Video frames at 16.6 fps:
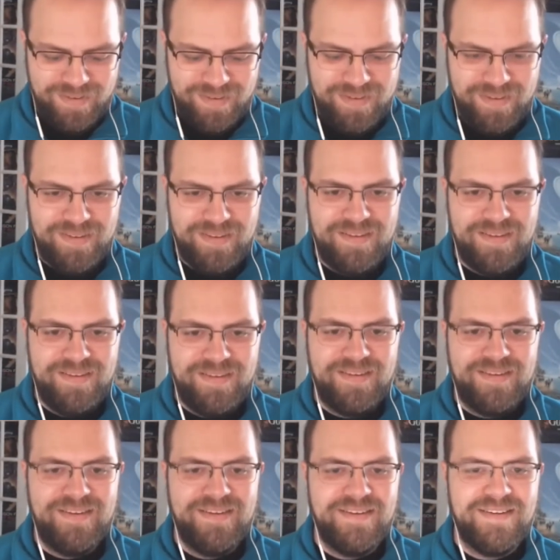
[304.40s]
Oh,
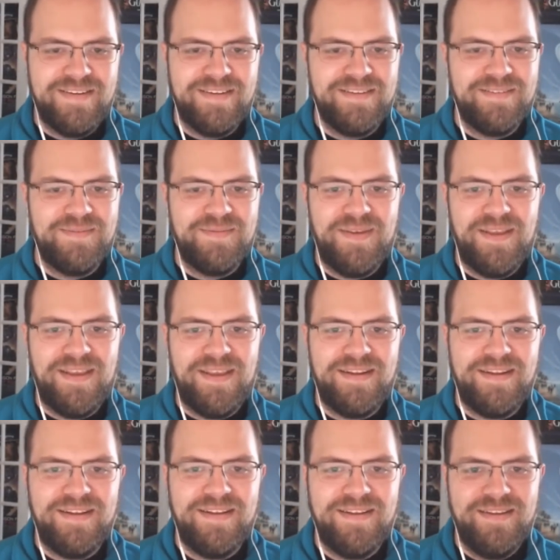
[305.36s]
man.
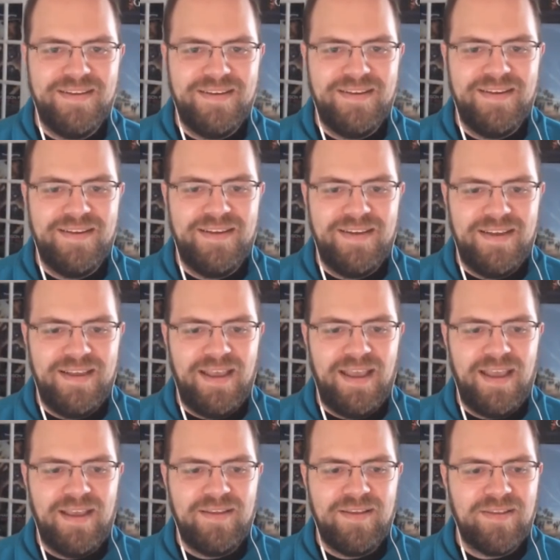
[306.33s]
Hey, so
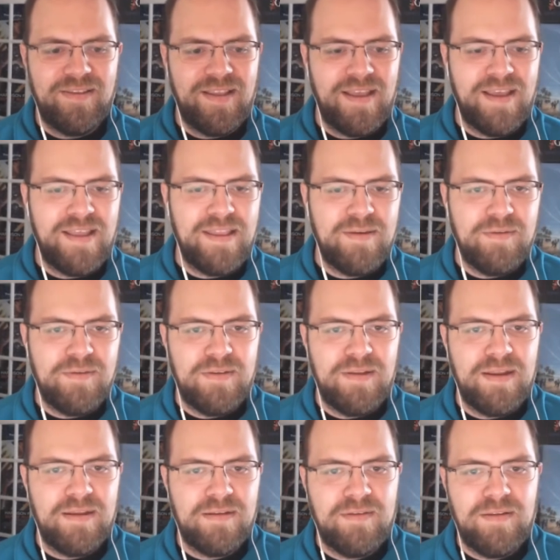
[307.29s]
that was an excellent
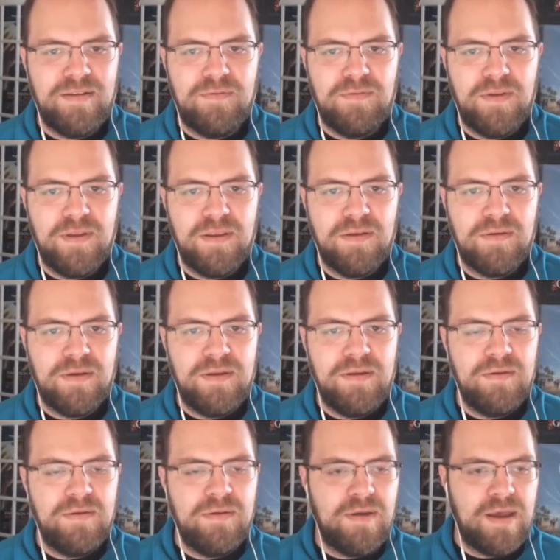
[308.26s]
video. I know you had to
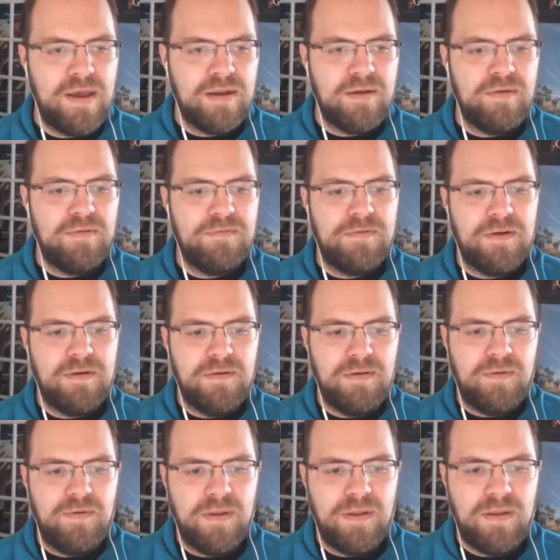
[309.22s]
go very quickly
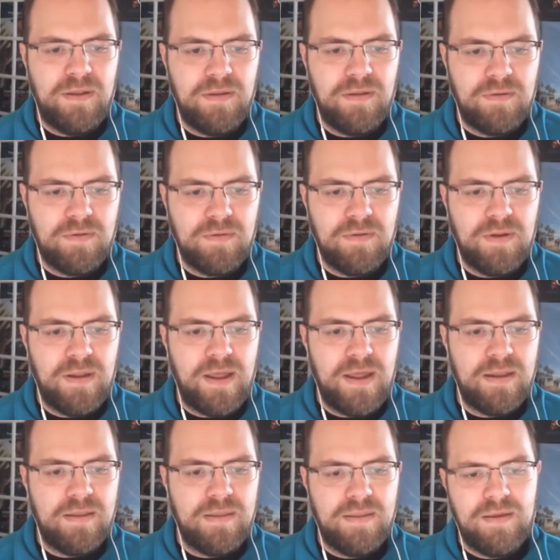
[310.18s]
through a lot of
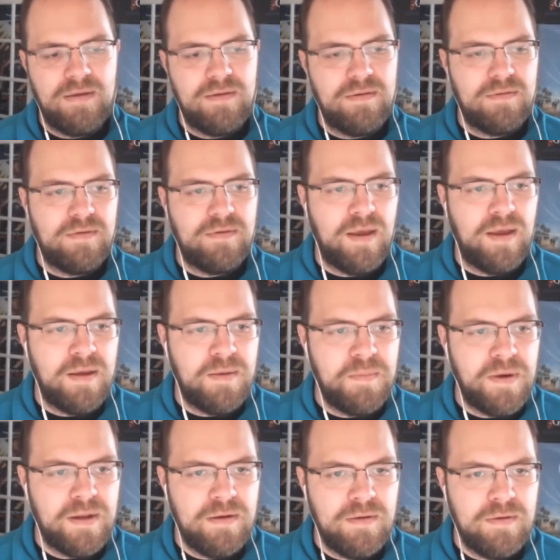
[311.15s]
things, and I know that was
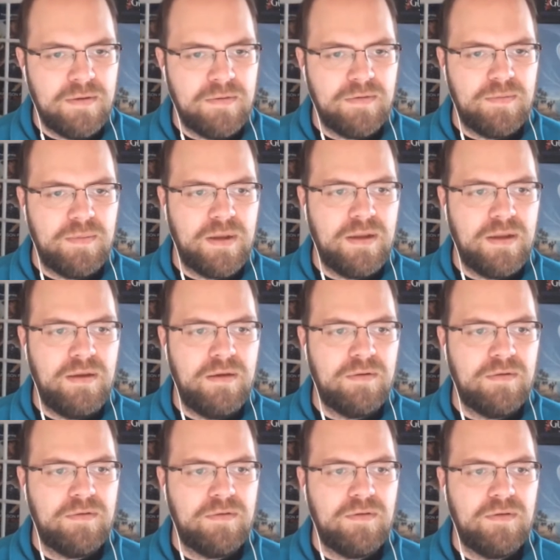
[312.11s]
about a year or so ago
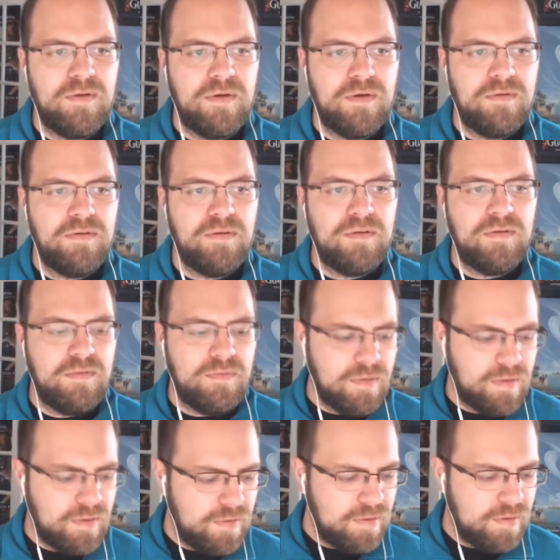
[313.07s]
since you recorded that.